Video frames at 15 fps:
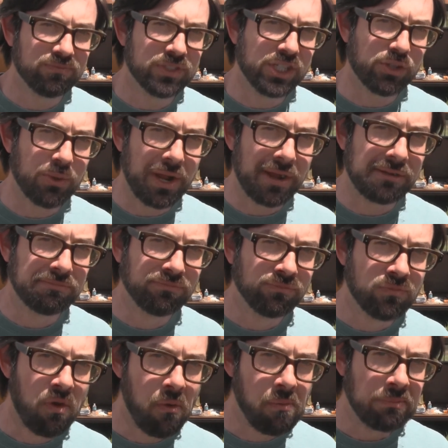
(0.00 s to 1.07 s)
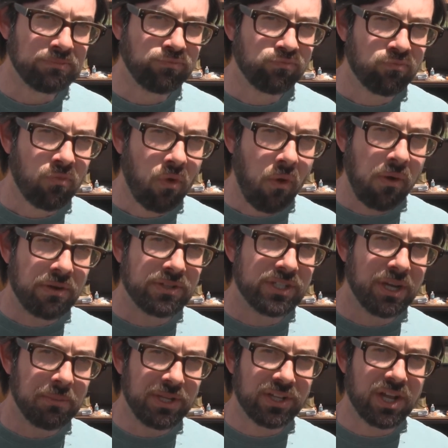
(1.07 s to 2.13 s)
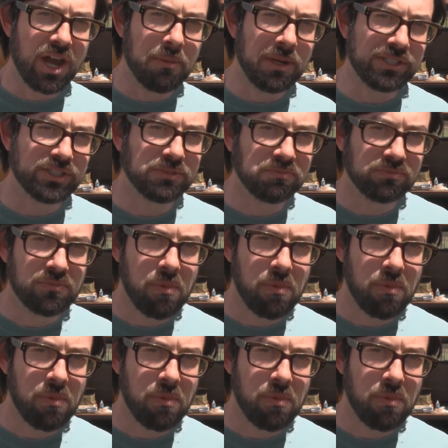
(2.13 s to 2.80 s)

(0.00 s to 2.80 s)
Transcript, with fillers: this week? Tell me in the comments.